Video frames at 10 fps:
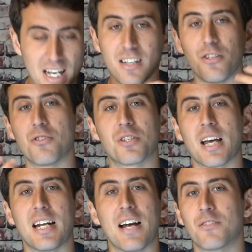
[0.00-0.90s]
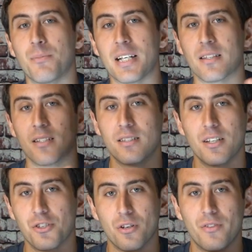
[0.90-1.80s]
And you just kind of have to make the
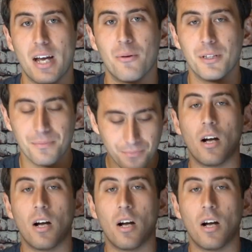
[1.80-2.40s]
decision on that one.